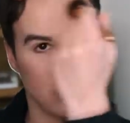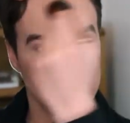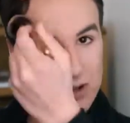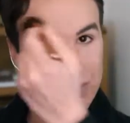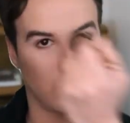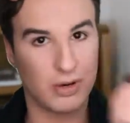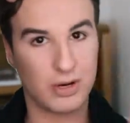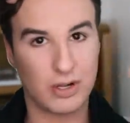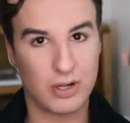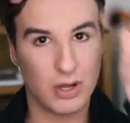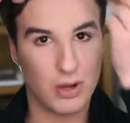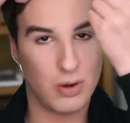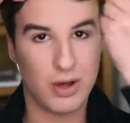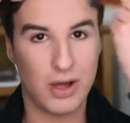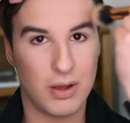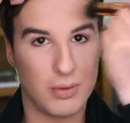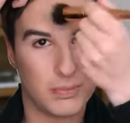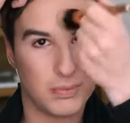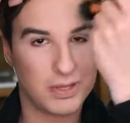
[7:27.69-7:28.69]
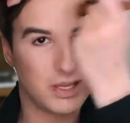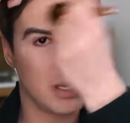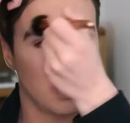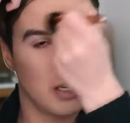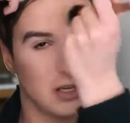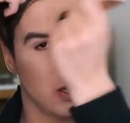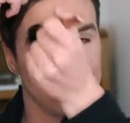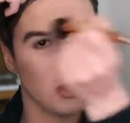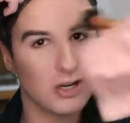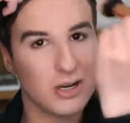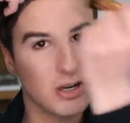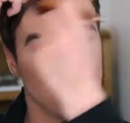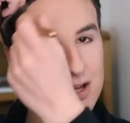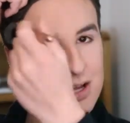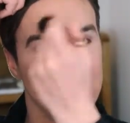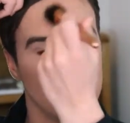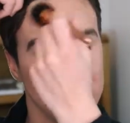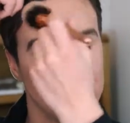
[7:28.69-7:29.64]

So I'm gonna go up here,